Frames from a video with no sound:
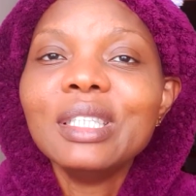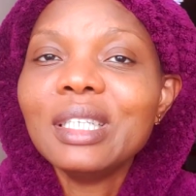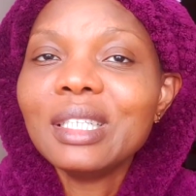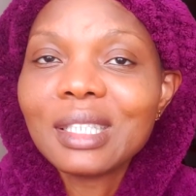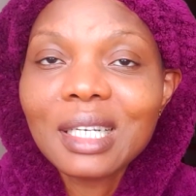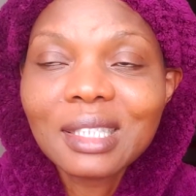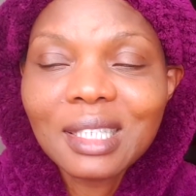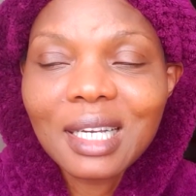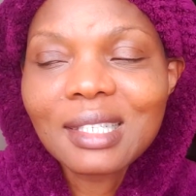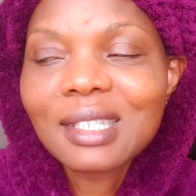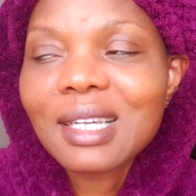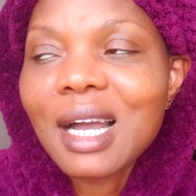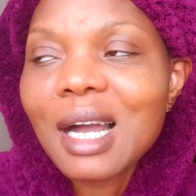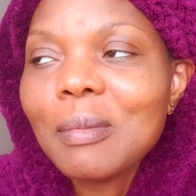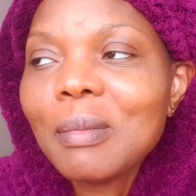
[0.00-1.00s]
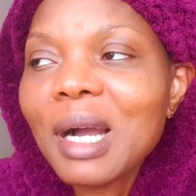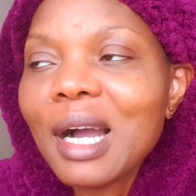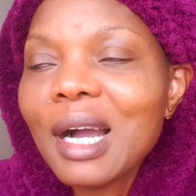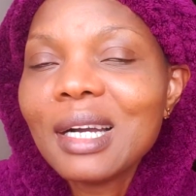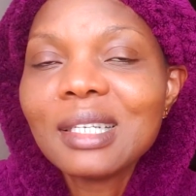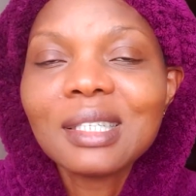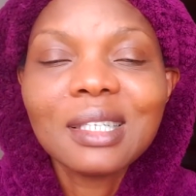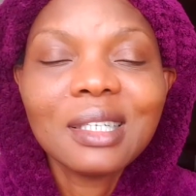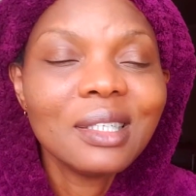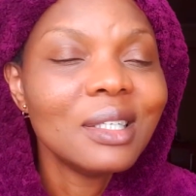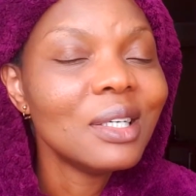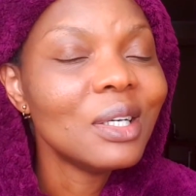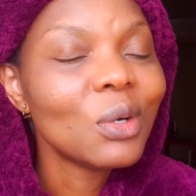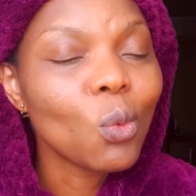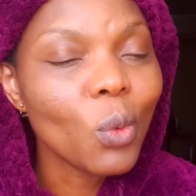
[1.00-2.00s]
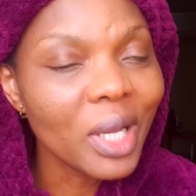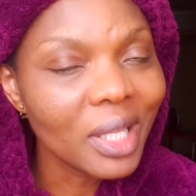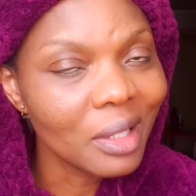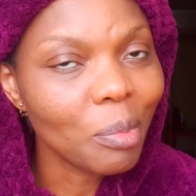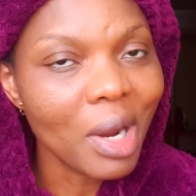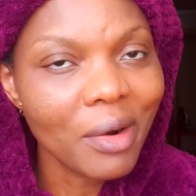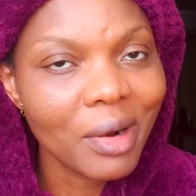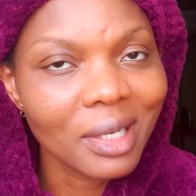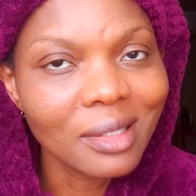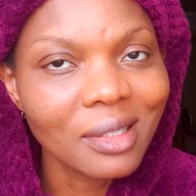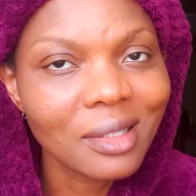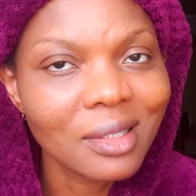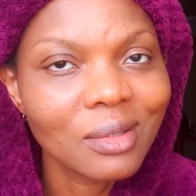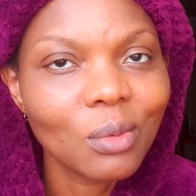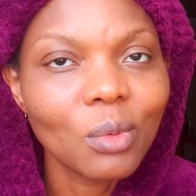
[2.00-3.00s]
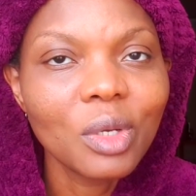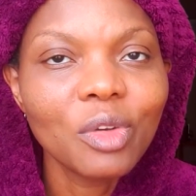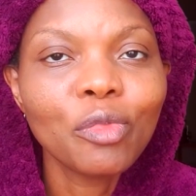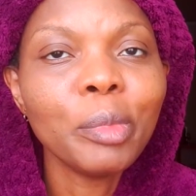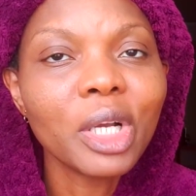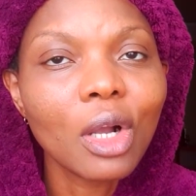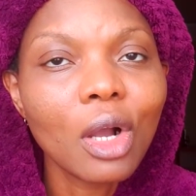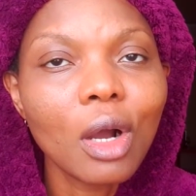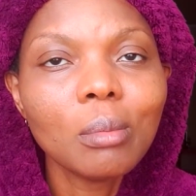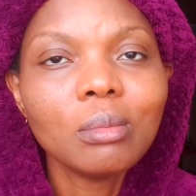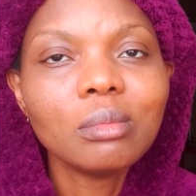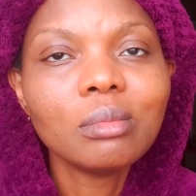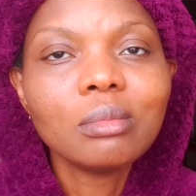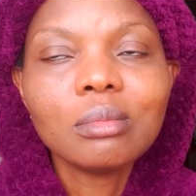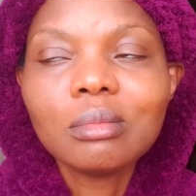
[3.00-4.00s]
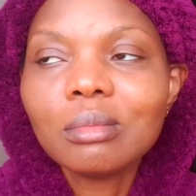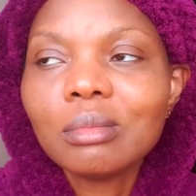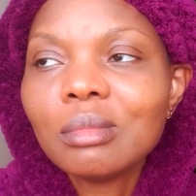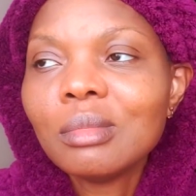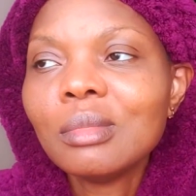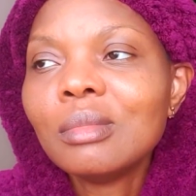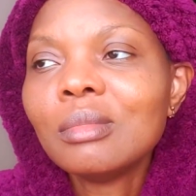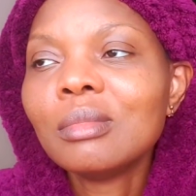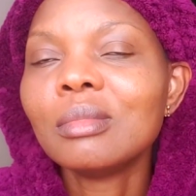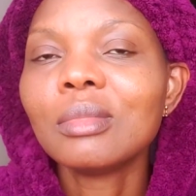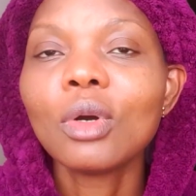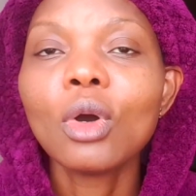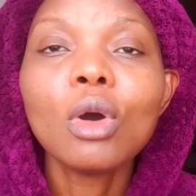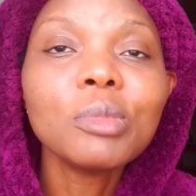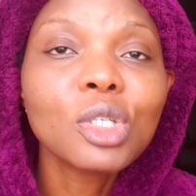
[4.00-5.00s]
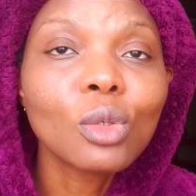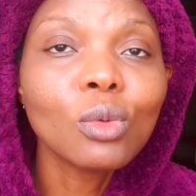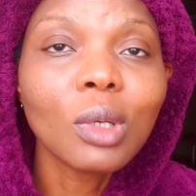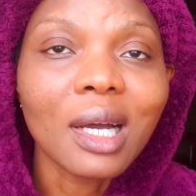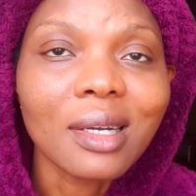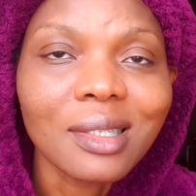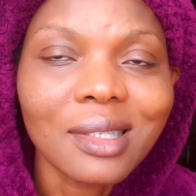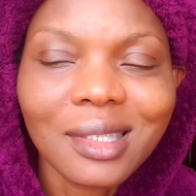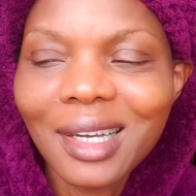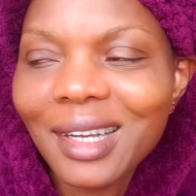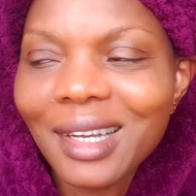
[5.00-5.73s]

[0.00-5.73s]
they take the exam. And we, the parents, we've become homeschoolers.